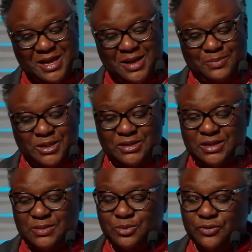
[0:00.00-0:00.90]
but
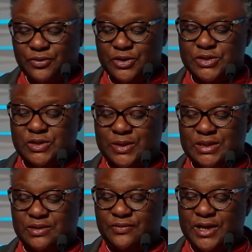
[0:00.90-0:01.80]
Nadinne prefers to
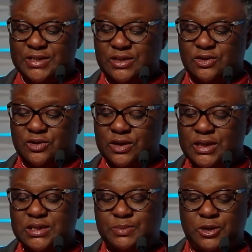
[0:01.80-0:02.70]
identify as an early
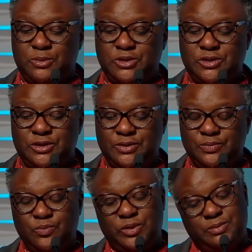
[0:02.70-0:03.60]
experimenter
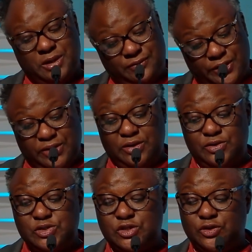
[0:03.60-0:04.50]
with many
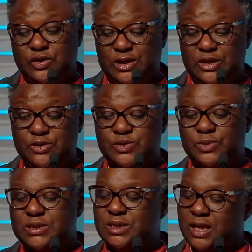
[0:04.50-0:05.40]
failures during the years when
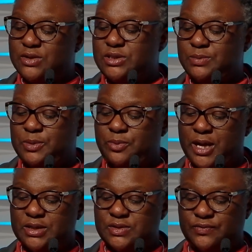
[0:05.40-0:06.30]
a scholarship and
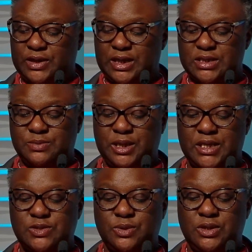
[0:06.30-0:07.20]
practice of engagement
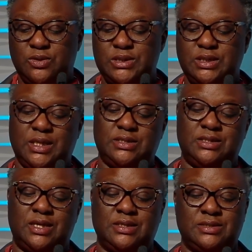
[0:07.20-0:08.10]
as we know it today did
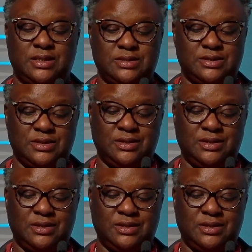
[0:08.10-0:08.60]
not exist.